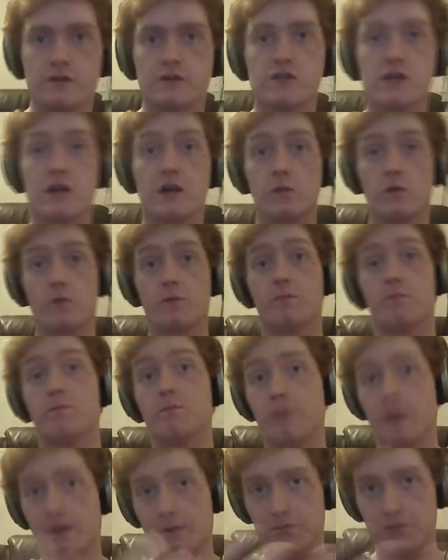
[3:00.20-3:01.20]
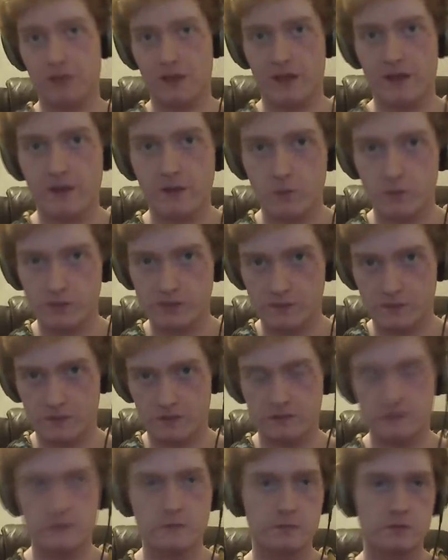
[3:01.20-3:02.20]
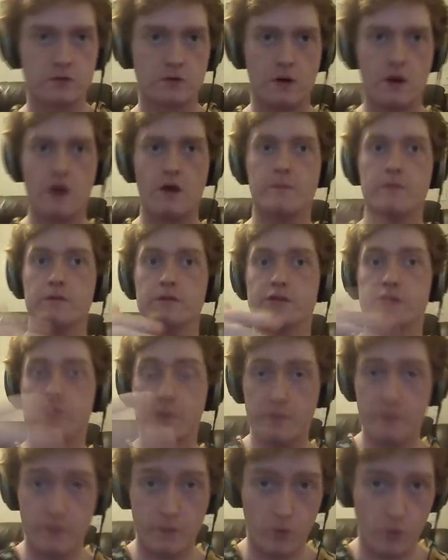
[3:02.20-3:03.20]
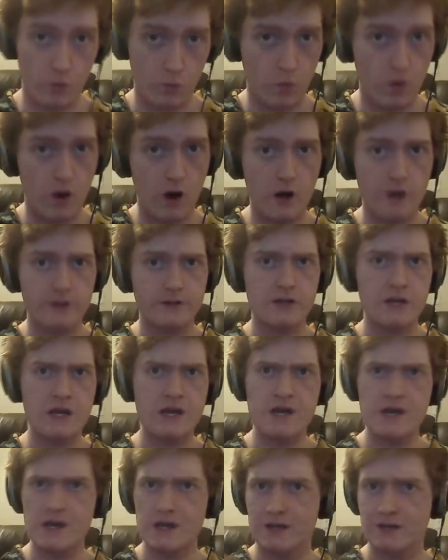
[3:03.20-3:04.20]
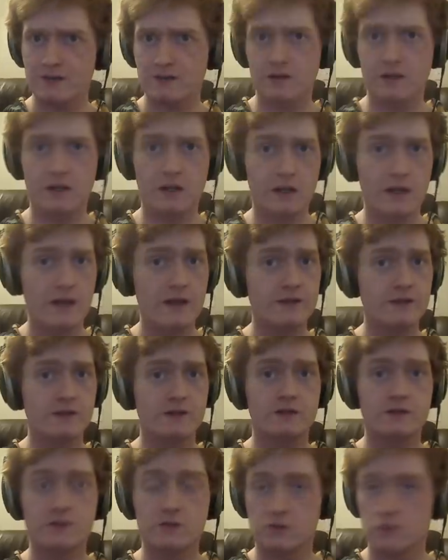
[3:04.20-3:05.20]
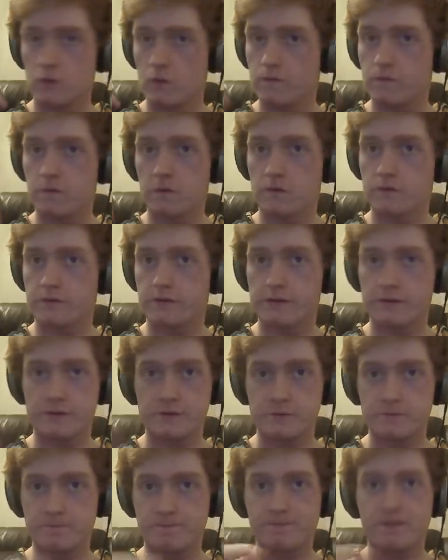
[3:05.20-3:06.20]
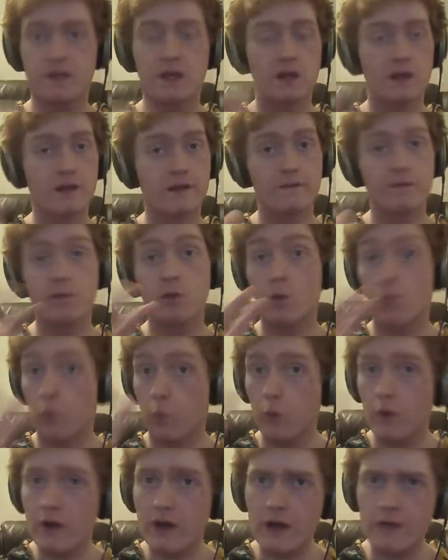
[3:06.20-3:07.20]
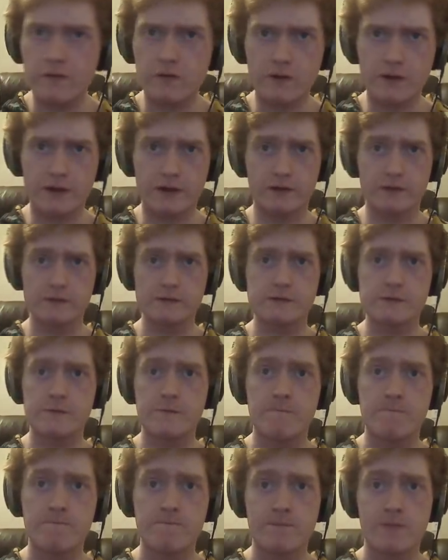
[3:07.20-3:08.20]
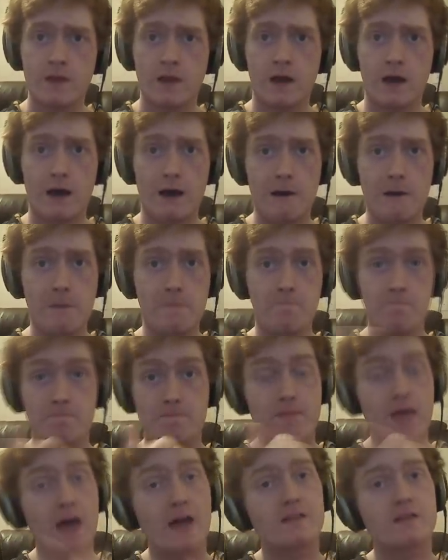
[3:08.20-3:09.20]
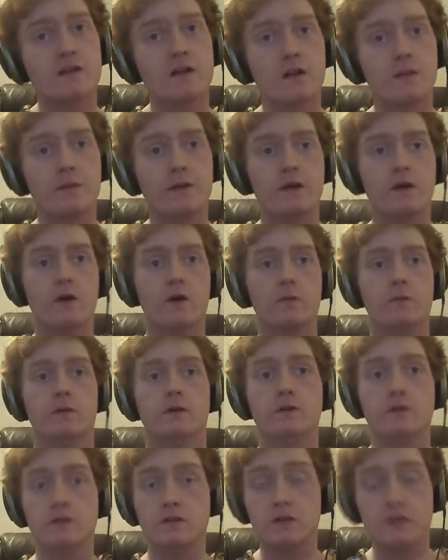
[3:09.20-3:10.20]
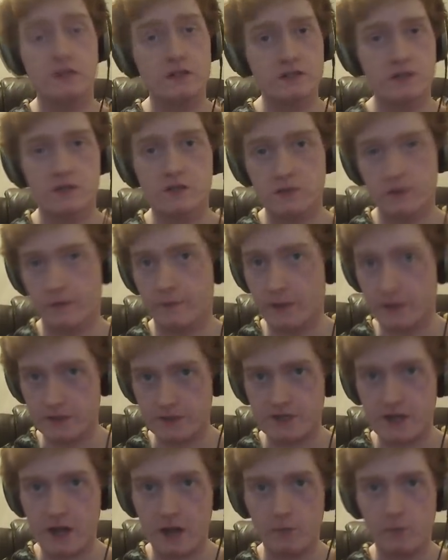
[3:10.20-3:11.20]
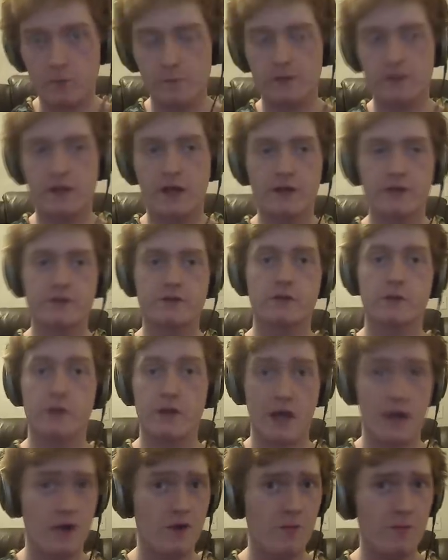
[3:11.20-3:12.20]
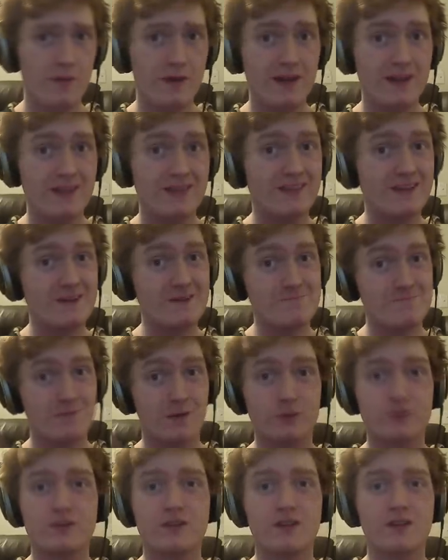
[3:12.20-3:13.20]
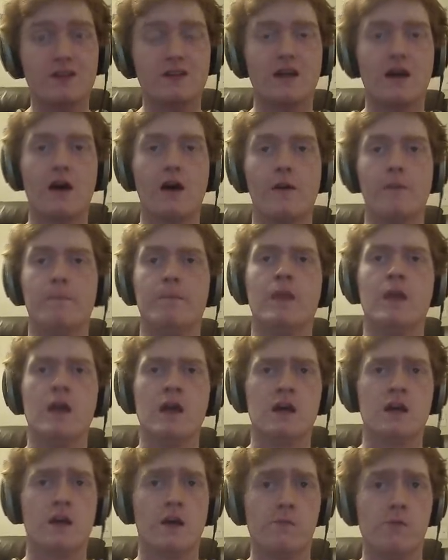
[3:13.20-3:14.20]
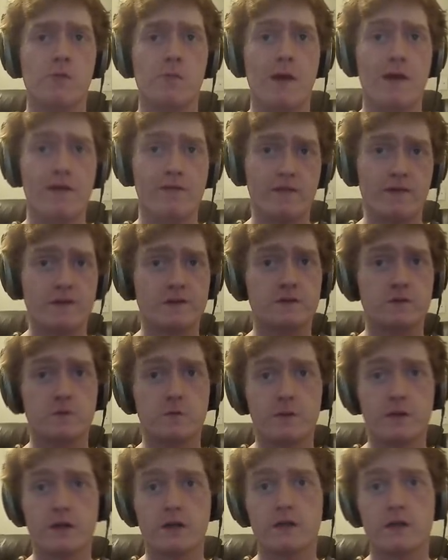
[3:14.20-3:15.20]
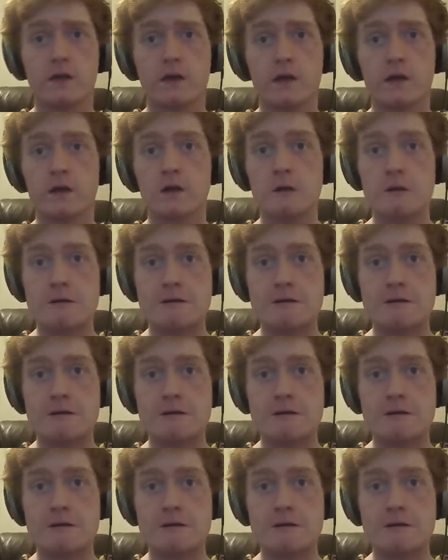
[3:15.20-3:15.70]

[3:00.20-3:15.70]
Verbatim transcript: the channel with like playing with some of the subscribers, some of the people who watch, League of Legends, Dwarf Fortress, killing floor, whatever else. Um, that's going to be open. There's also going to be a chat room attached to it. I'll be in there most of the time. A couple of my friends will be in there.